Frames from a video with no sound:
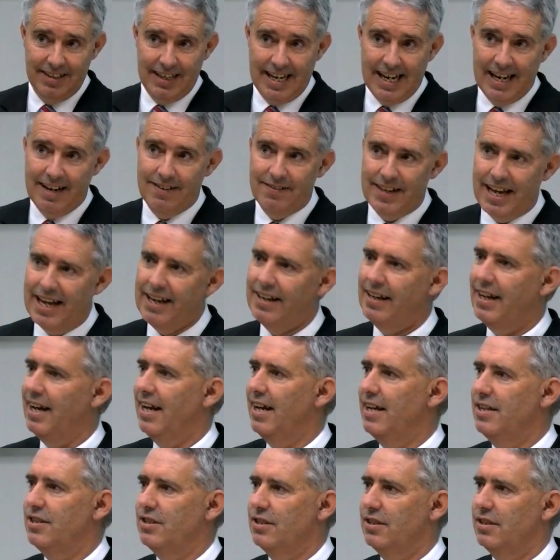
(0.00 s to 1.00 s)
And in that
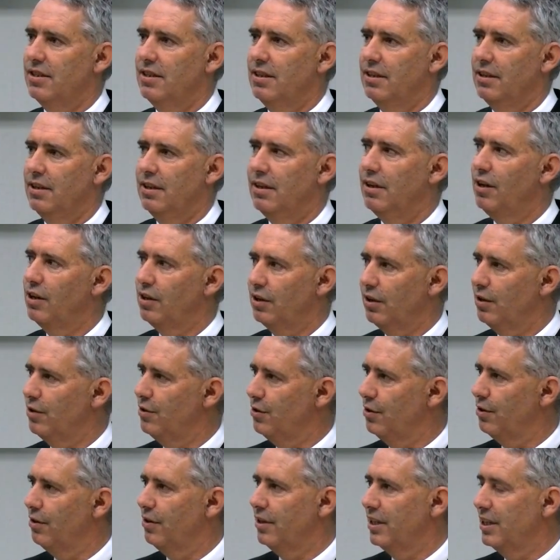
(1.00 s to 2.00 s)
case, local
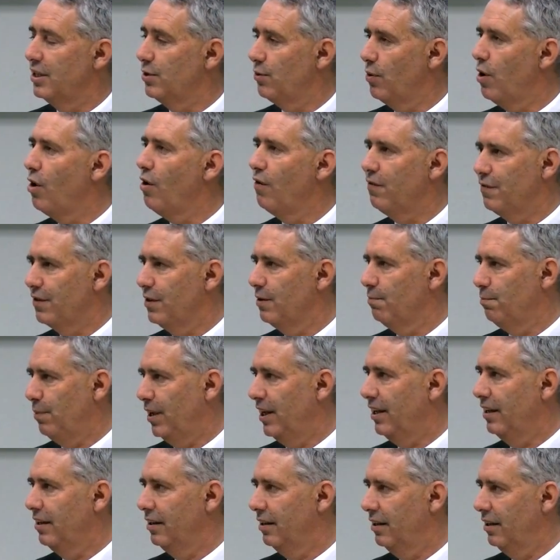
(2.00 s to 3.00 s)
authorities will often
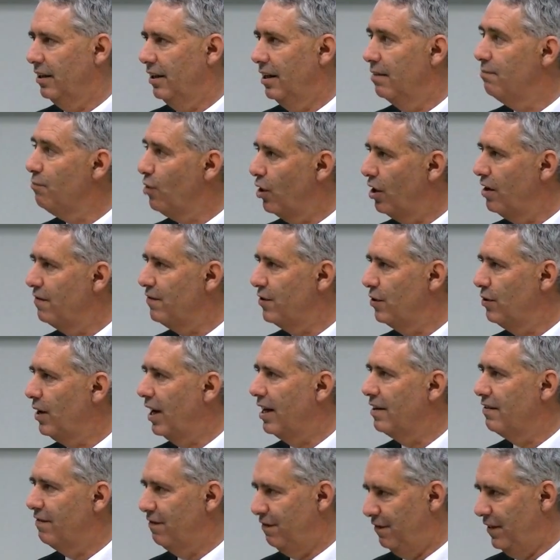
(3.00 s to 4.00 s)
ping, in my view,
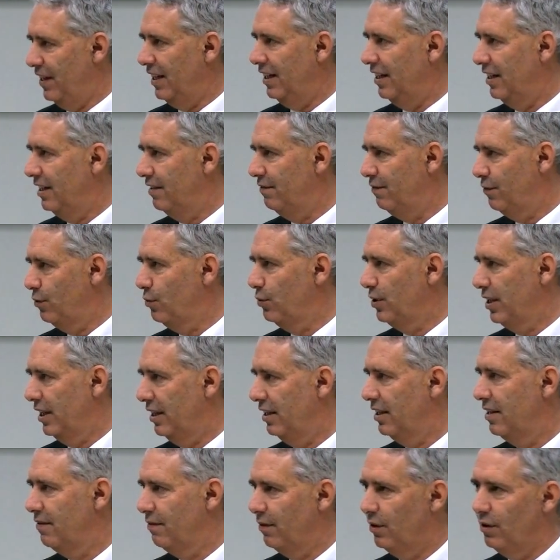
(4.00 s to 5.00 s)
unfairly for
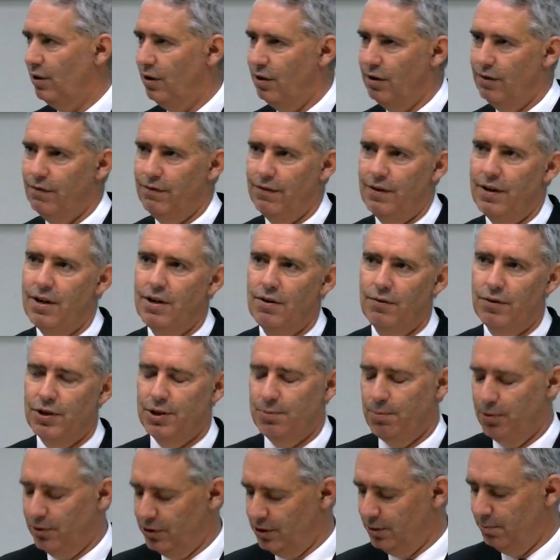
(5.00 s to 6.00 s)
their level of
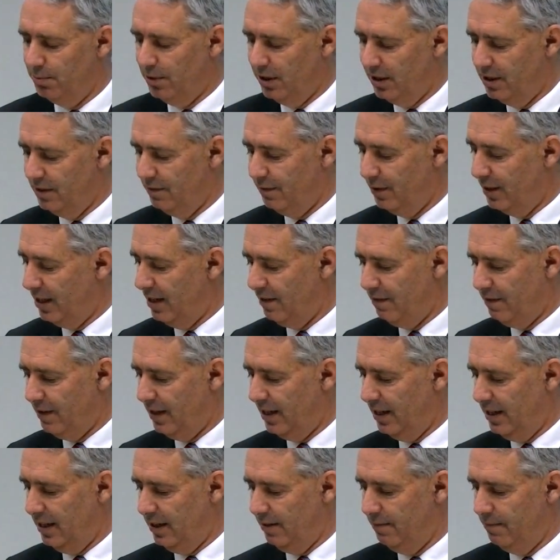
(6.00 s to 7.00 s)
responsibility for that
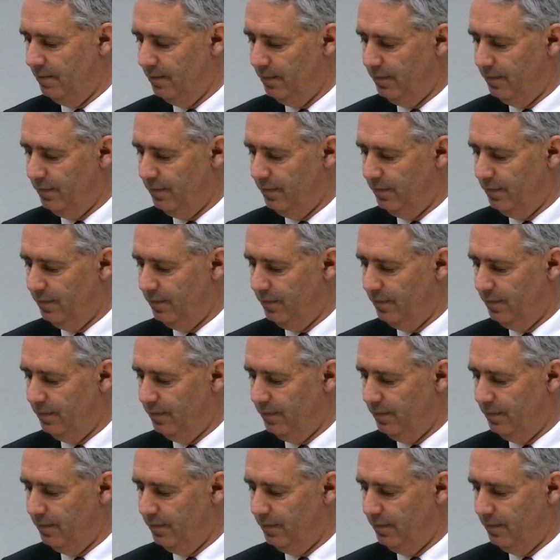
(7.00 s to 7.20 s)
failure.